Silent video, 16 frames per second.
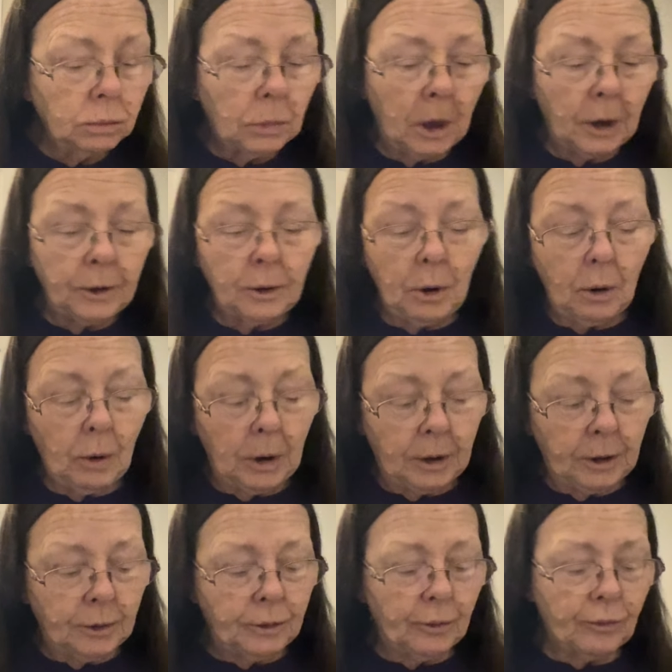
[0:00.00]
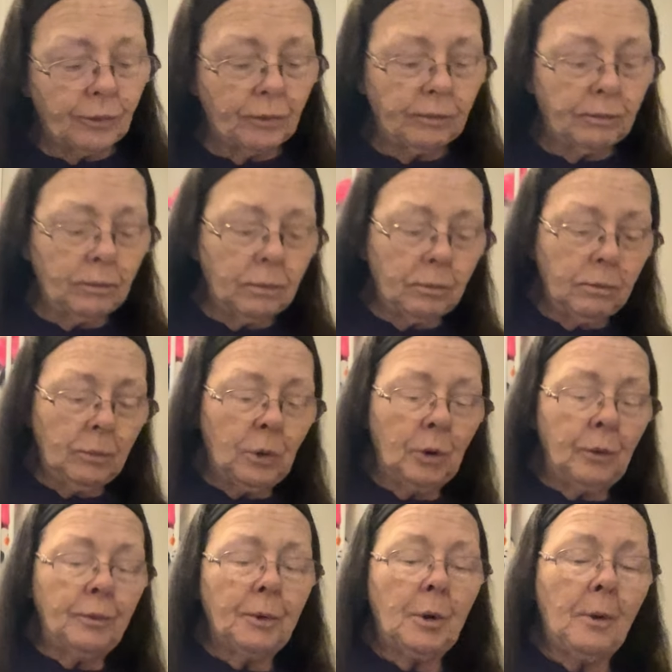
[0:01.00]
I know, I could just
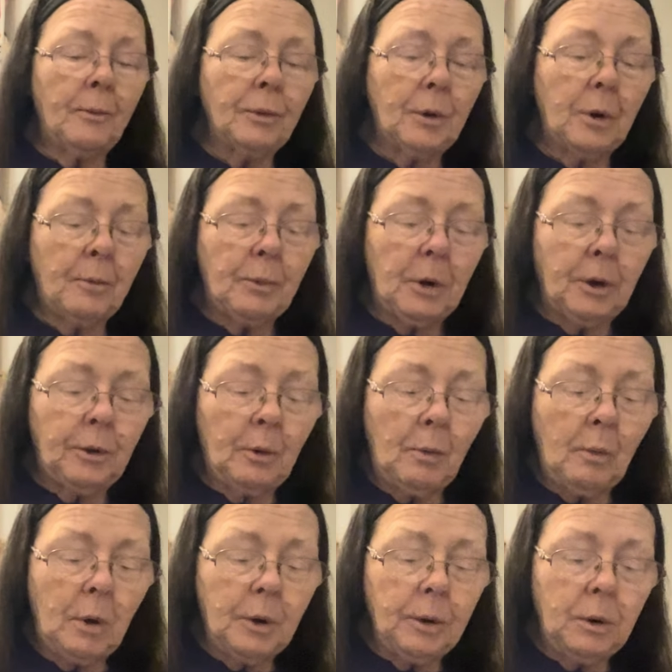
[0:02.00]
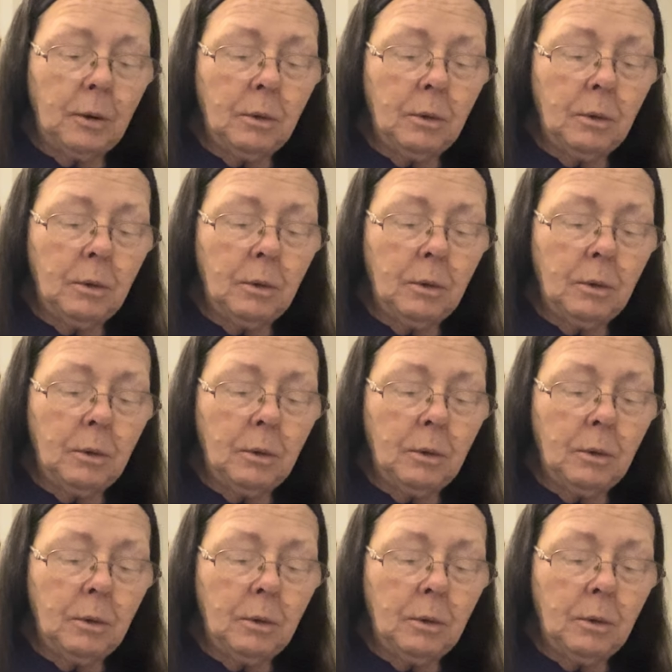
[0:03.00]
move it over there, but I don't want to.